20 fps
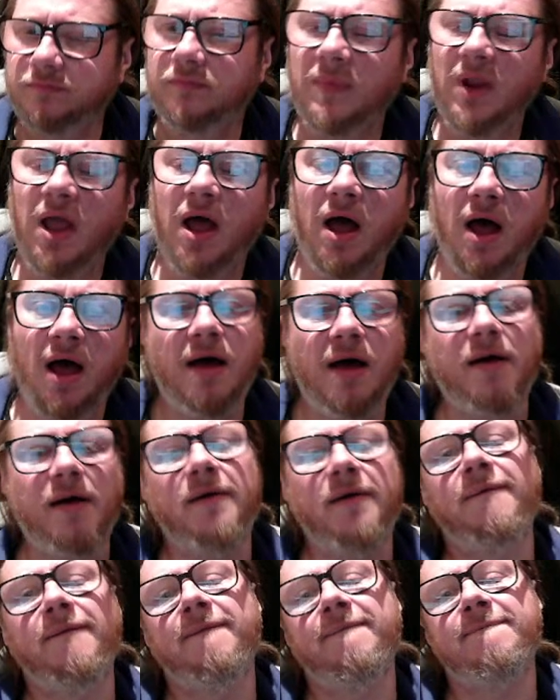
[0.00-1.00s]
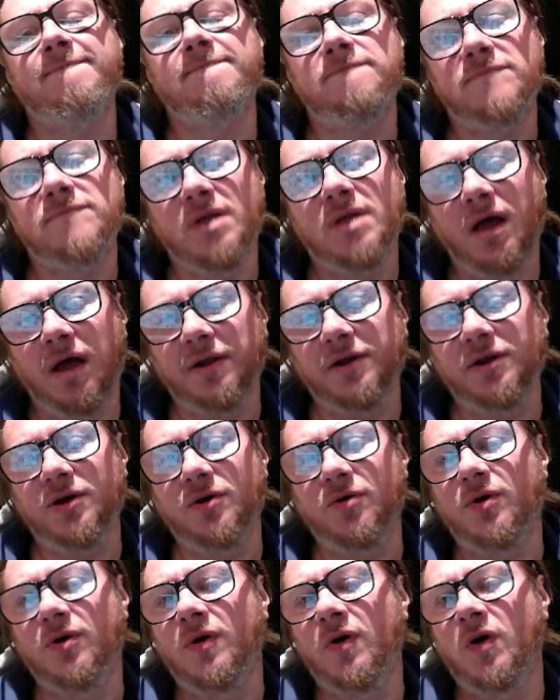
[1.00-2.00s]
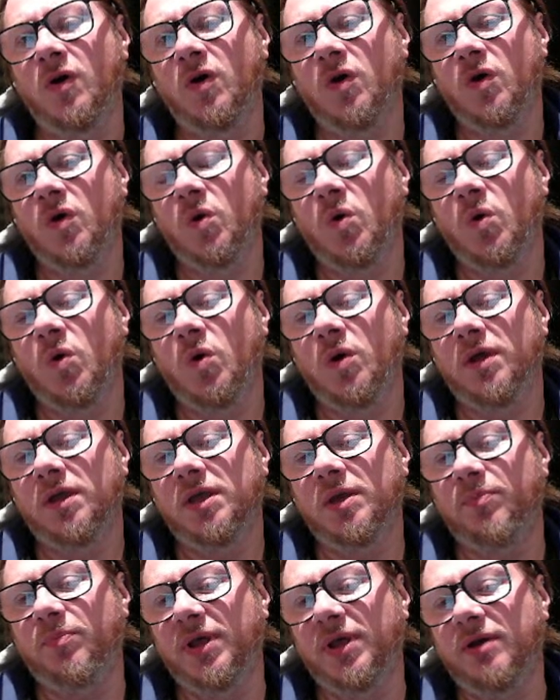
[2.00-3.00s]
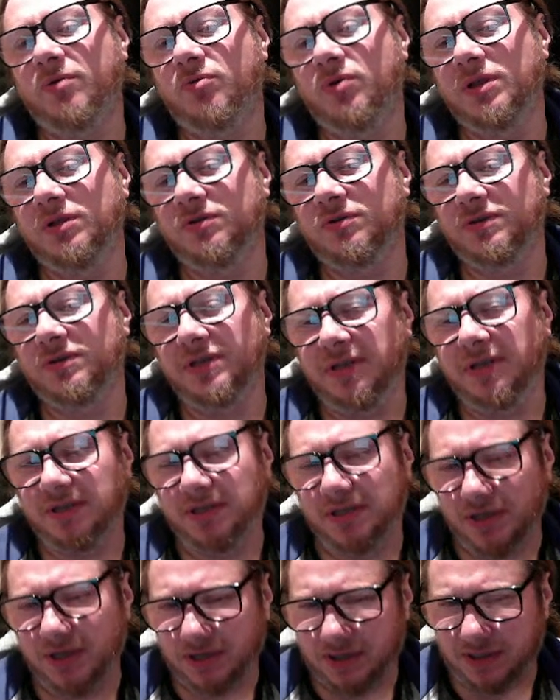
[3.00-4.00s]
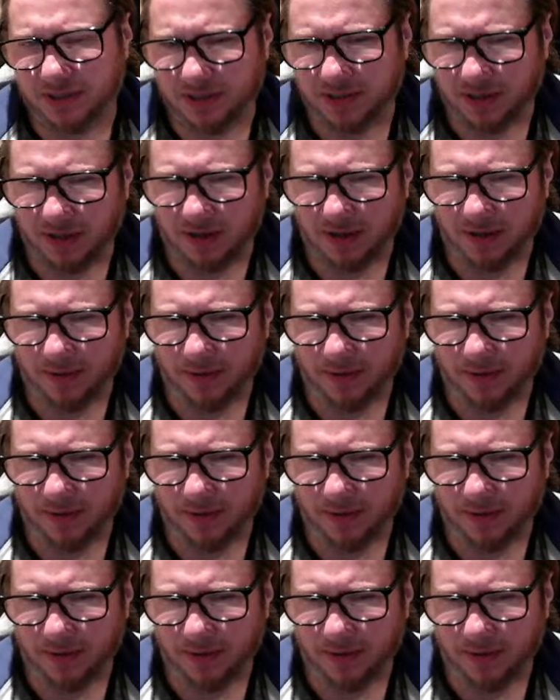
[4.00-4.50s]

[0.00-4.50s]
ah i know he played queen to c6 uh,